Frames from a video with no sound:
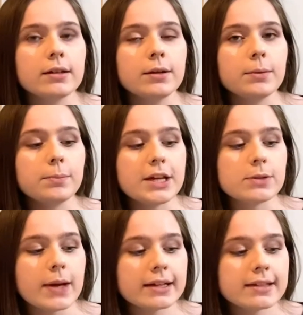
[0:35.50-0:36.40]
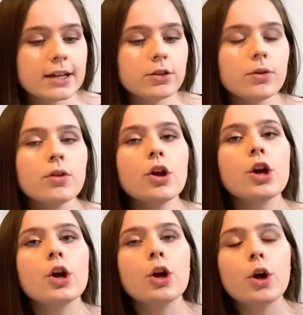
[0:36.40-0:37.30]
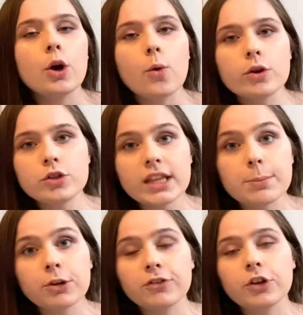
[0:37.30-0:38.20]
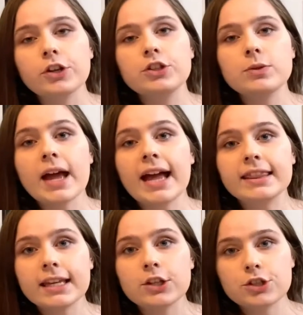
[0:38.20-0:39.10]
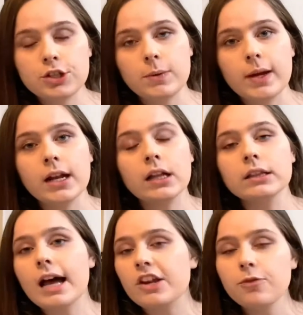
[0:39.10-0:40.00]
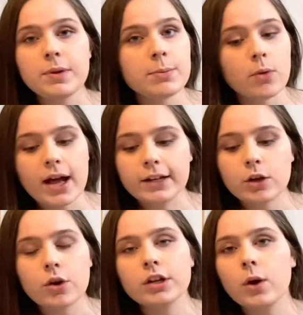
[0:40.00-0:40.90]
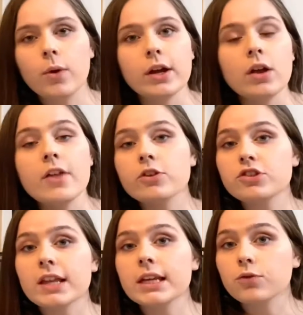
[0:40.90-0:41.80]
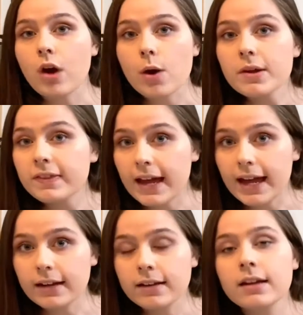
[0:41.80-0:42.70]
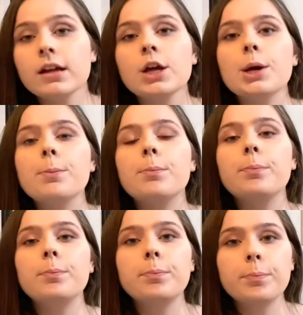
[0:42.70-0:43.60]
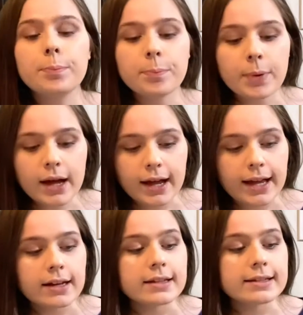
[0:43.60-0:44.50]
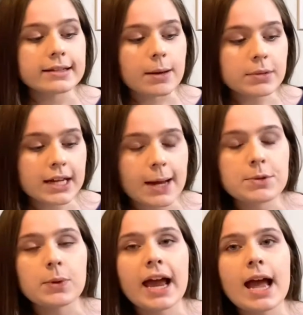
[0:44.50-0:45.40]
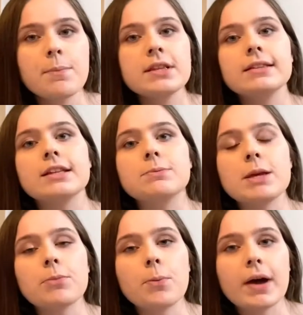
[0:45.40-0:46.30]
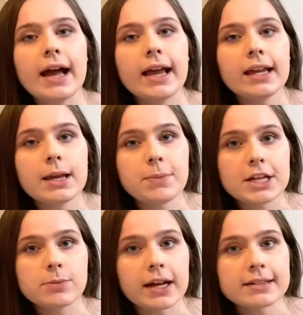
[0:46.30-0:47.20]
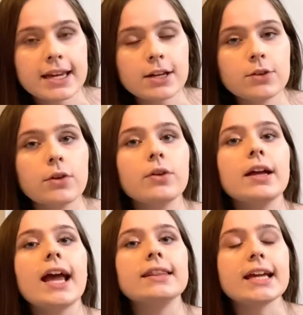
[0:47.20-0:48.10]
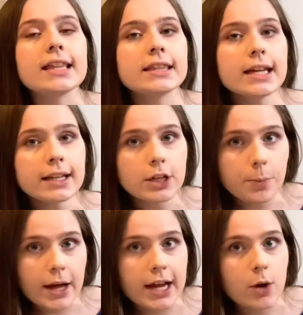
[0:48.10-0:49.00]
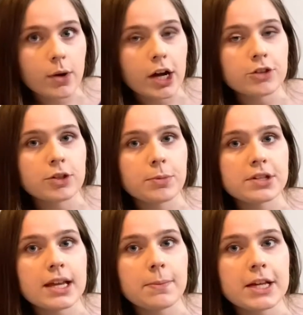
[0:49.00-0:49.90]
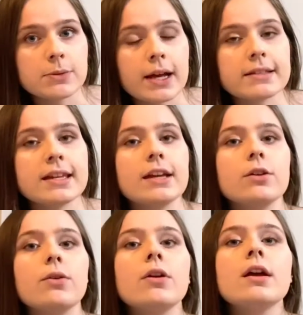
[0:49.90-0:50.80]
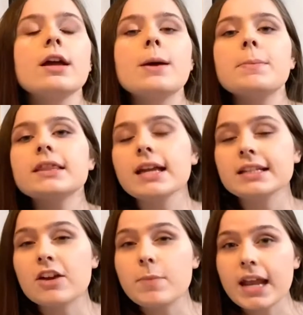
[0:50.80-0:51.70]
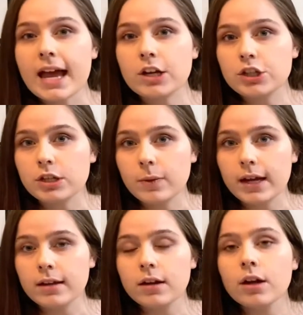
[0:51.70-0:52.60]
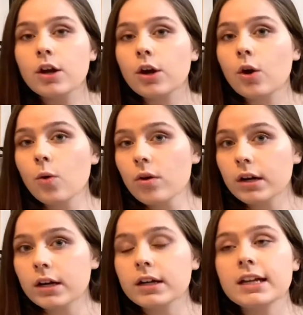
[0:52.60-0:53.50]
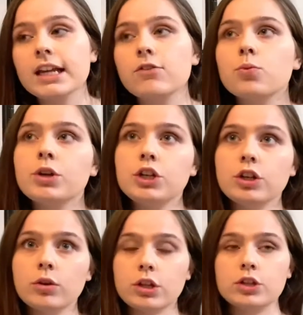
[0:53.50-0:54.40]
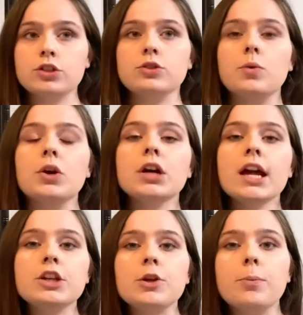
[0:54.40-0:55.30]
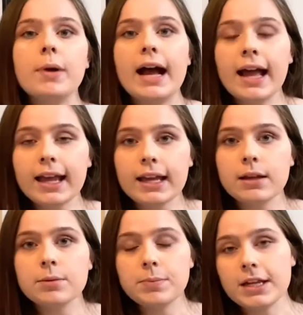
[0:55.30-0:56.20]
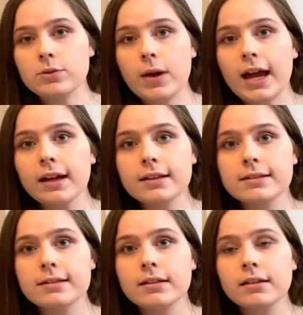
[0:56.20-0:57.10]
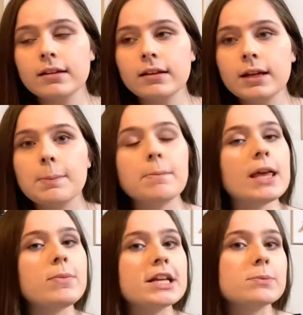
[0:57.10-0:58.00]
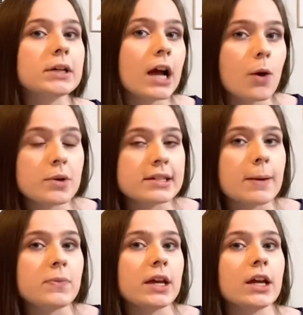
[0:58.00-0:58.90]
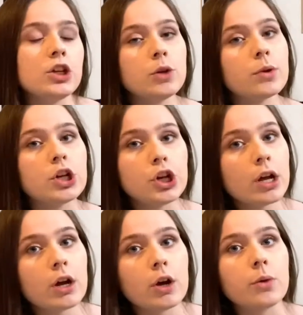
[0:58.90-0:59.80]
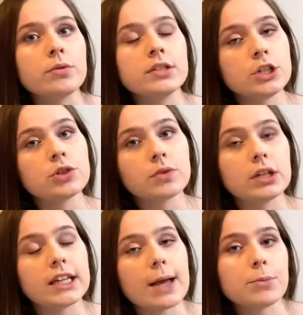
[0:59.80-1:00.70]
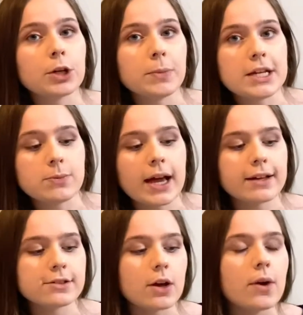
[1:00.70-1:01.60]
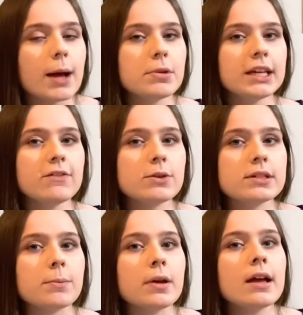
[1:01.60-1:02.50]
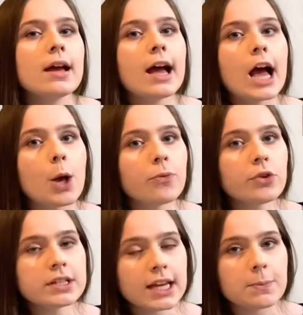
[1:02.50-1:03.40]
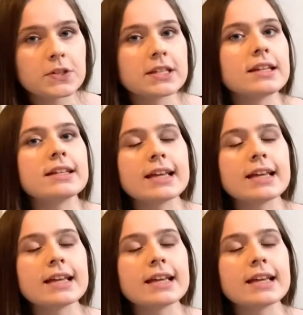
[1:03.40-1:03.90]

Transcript: beeswax candle or do they prefer to add things to it? A lot of people add coconut oil and there's nothing wrong with that. But sometimes what happens is people buy a beeswax candle and they think they're buying a 100% beeswax candle, but things have been added to it. Or even when you go to the store and you buy beeswax, maybe it's been cut with something and you want to know, did you really get pure beeswax? So I'm going to give you some helpful tips to decide